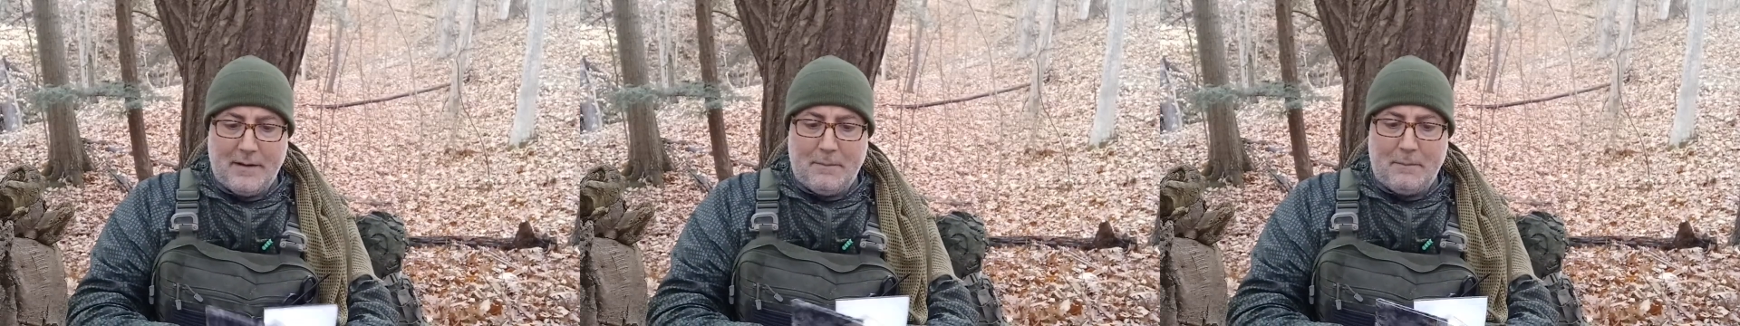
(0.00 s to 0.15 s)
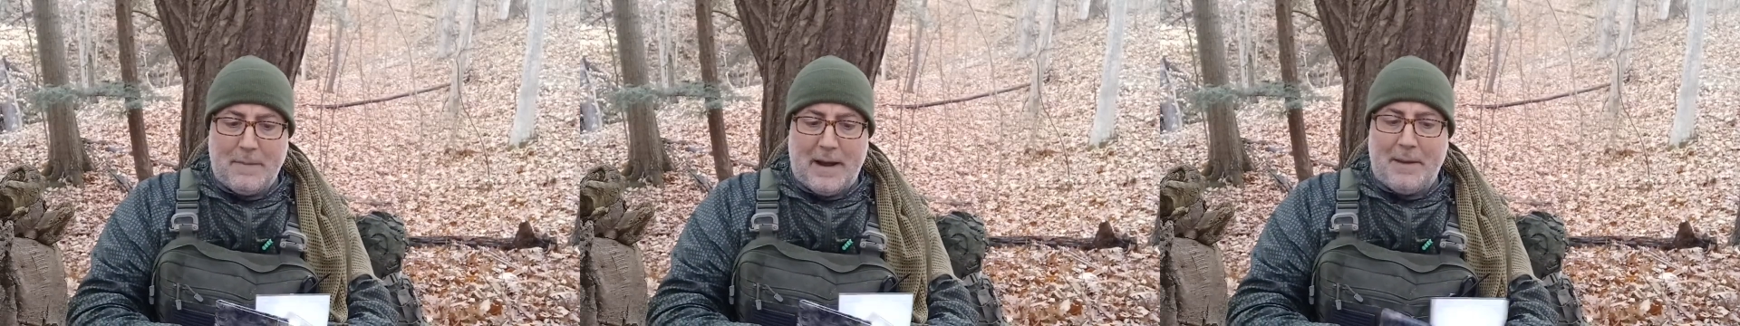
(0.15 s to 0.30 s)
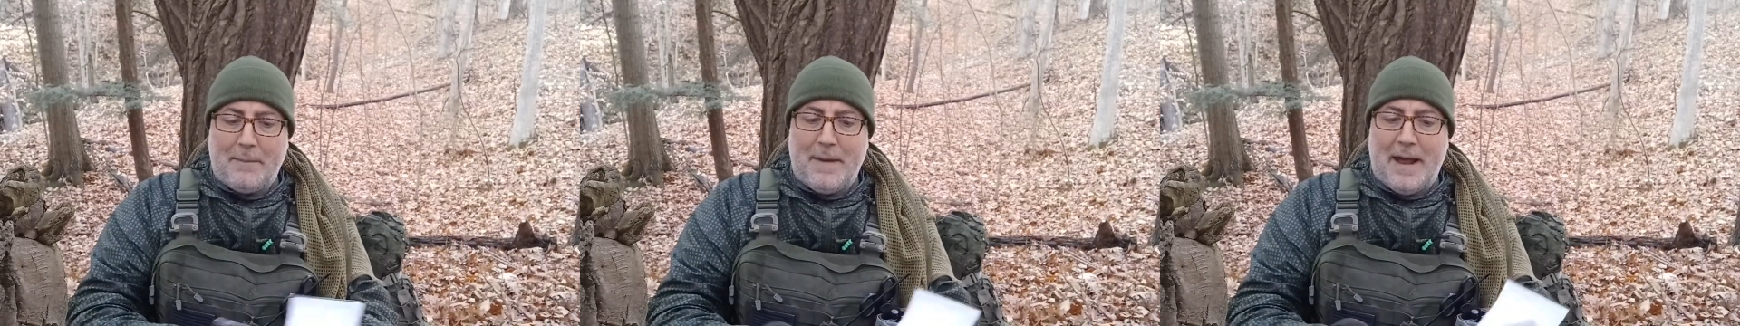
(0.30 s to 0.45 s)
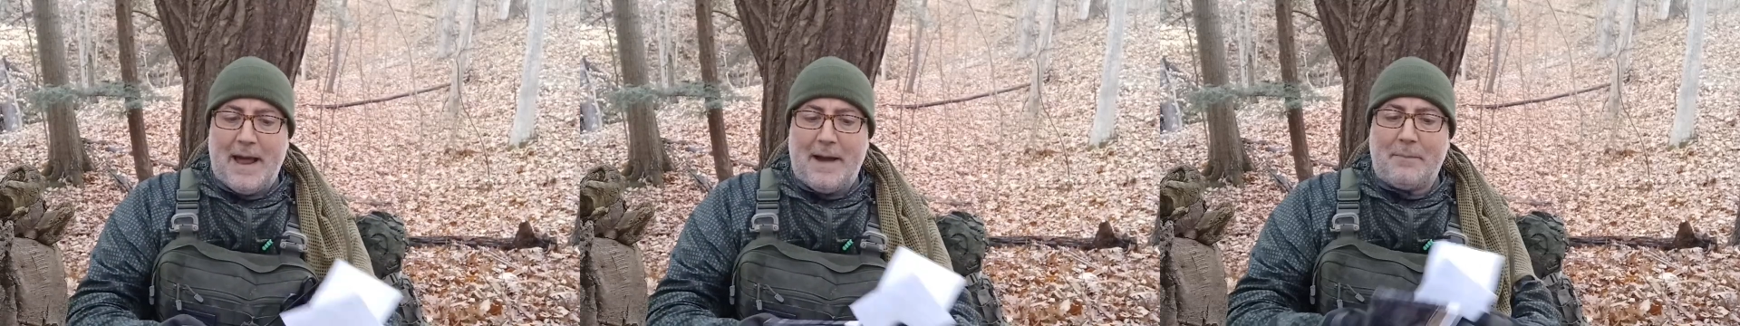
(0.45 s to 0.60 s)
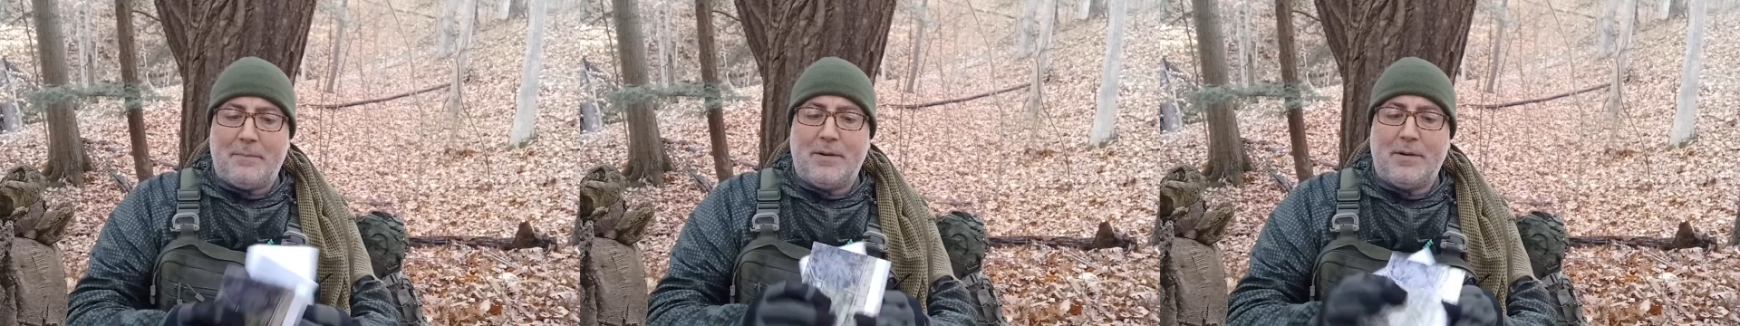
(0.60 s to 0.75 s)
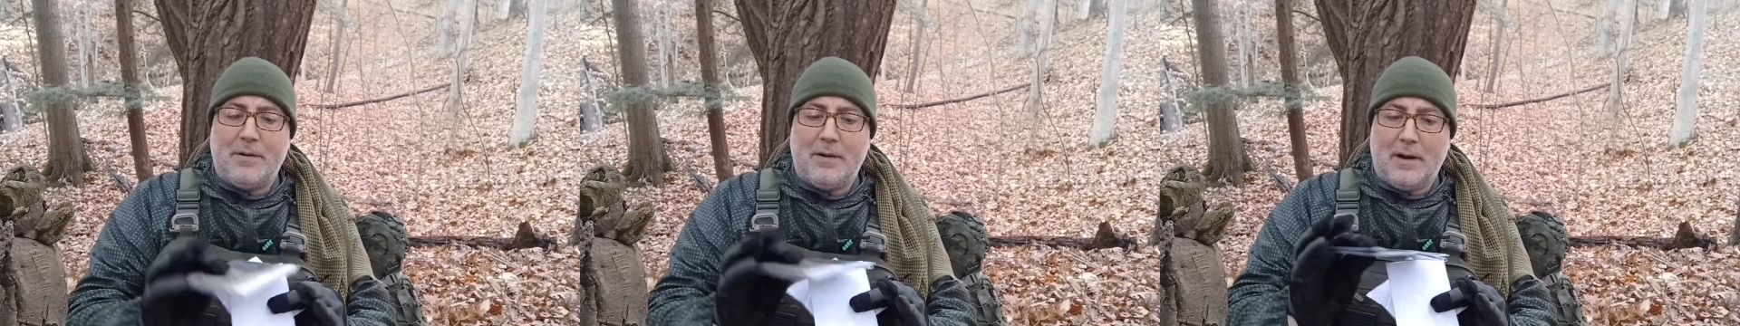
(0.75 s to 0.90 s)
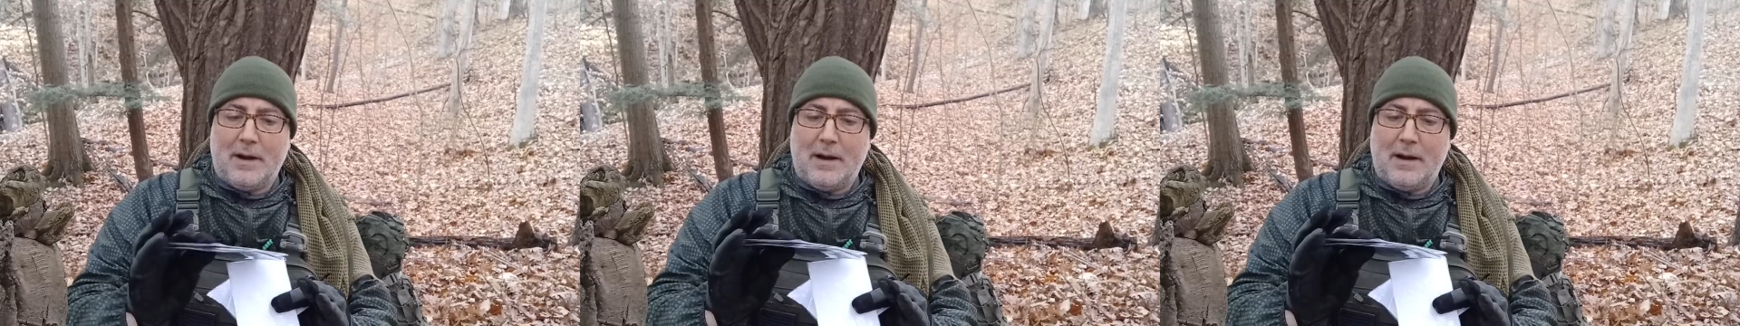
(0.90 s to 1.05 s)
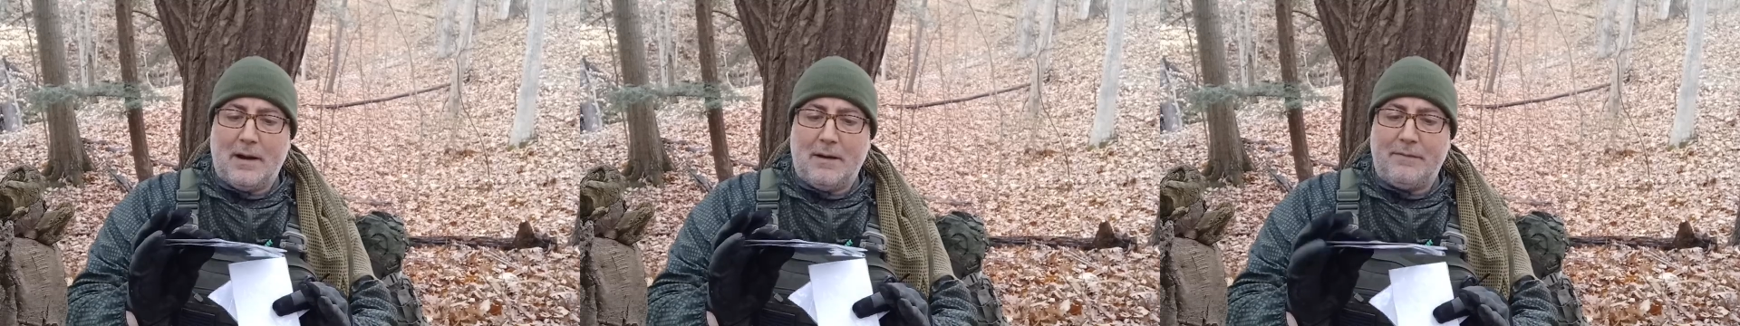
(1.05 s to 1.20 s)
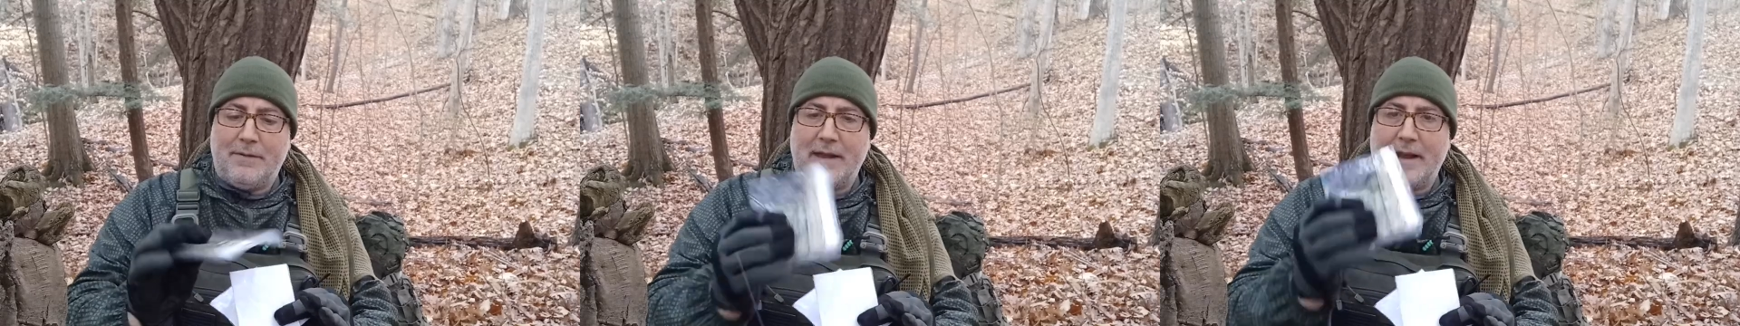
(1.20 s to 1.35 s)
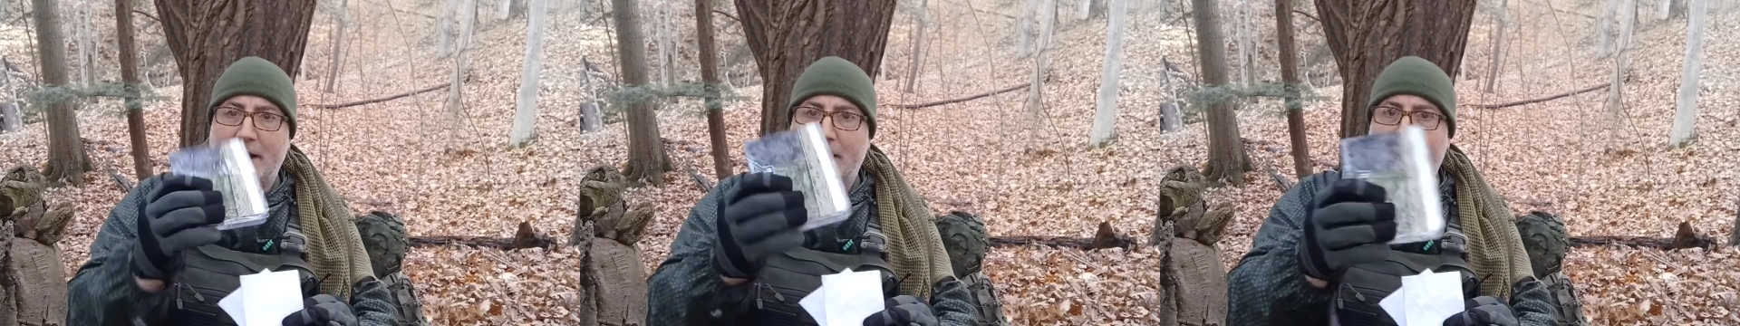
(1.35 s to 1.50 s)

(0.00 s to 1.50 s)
my map of the